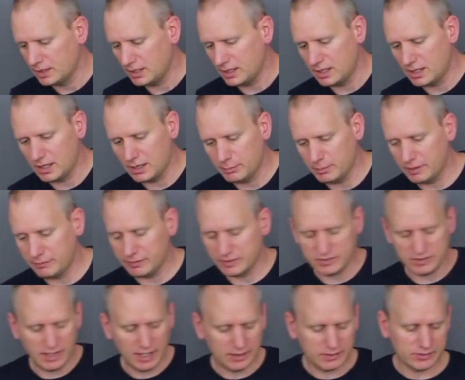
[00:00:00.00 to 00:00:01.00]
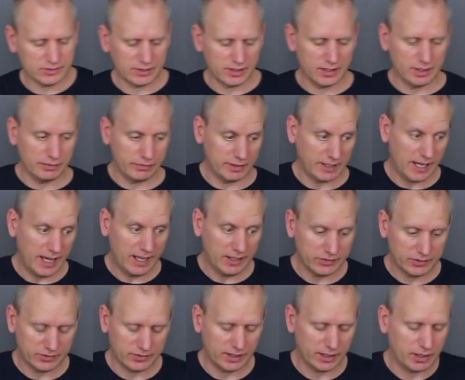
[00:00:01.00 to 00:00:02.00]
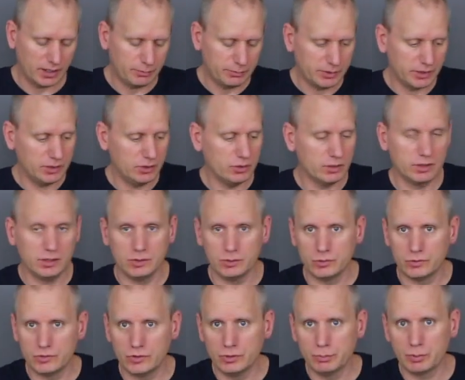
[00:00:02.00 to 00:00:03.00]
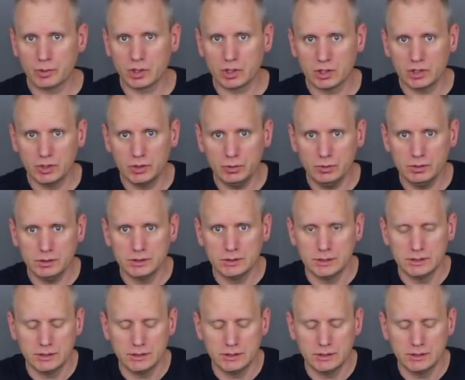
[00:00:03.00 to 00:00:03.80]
If it has set up, then you can use super glue.